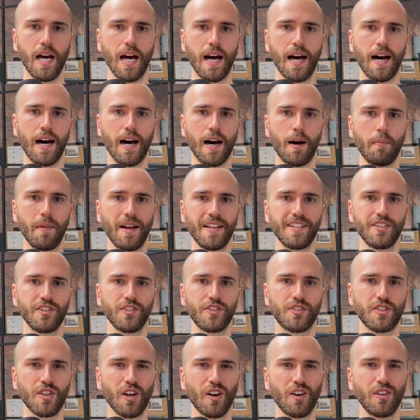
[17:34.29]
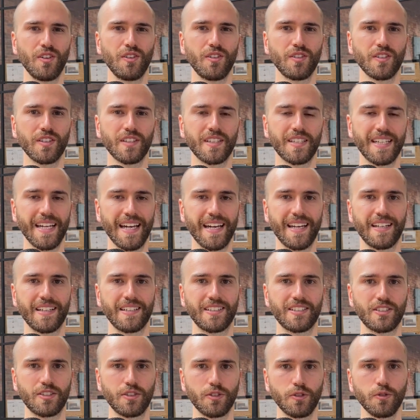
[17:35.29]
and you don't
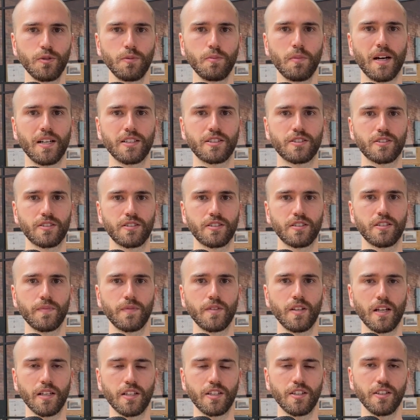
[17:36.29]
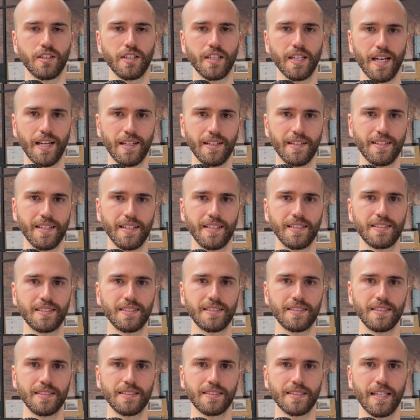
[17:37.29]
get too much, like you can get
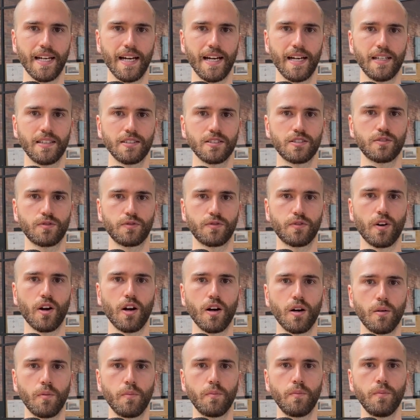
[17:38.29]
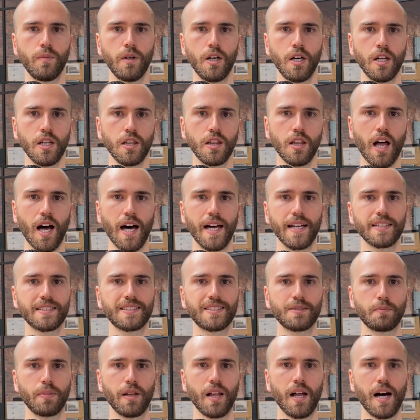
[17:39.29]
decent discounts from lighting
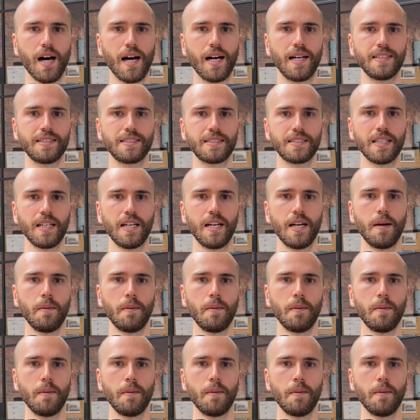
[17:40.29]
suppliers,